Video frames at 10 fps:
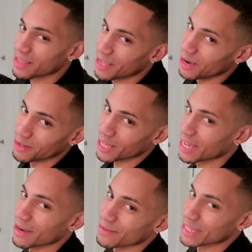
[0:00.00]
Yo, they
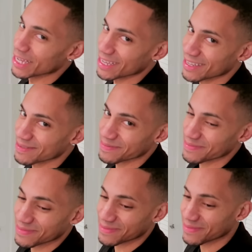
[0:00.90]
got everything.
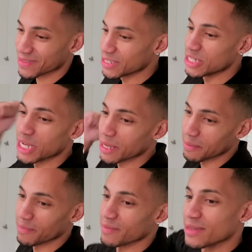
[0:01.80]

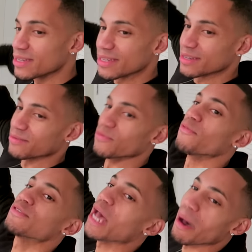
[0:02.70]
Gym.
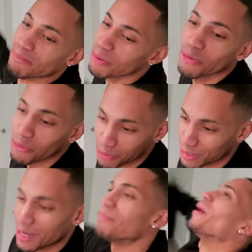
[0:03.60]
Rooftop
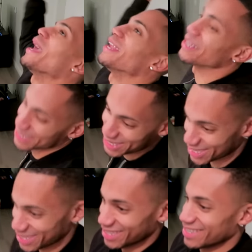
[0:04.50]
pools.
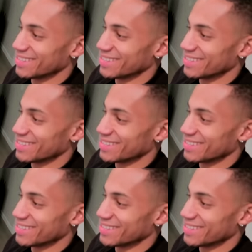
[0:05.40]
Cabanas.